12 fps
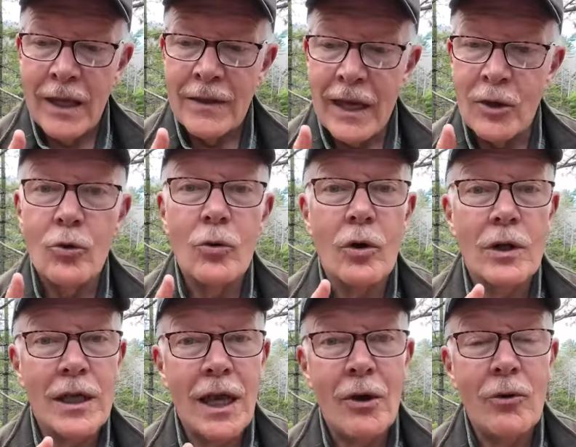that you are going
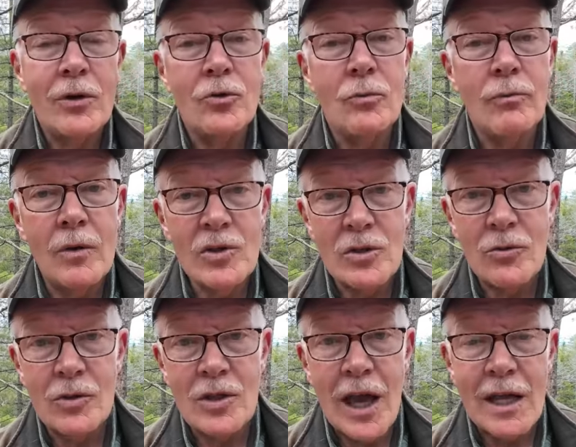to carry and do most of
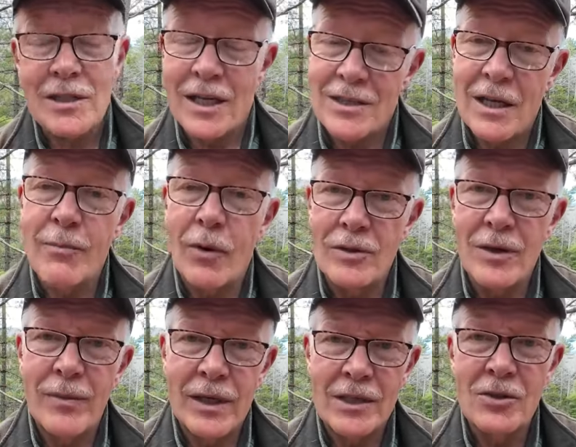your tasks, I say most, I
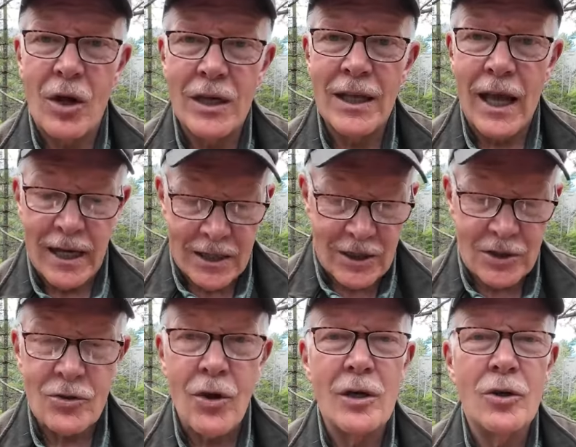mean it's not an axe,
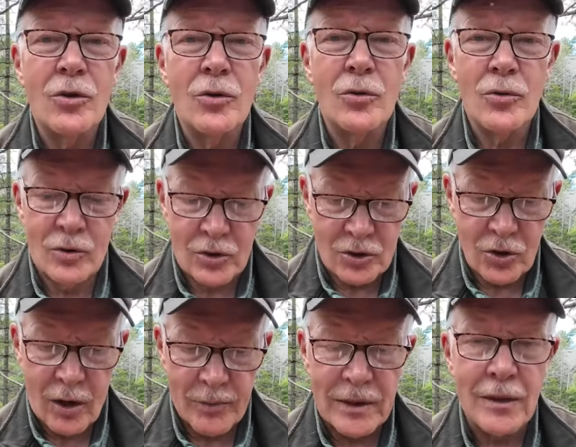it's not a huge
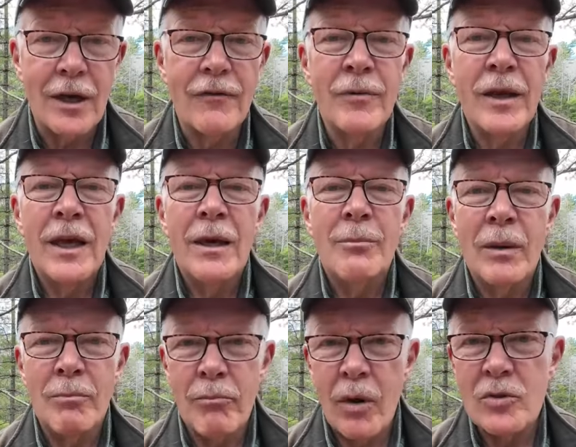chopping knife, but
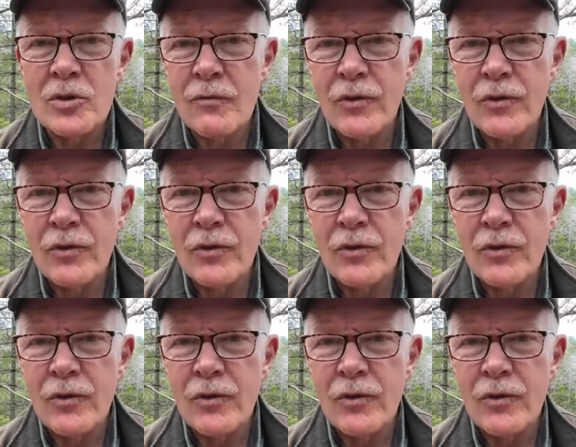most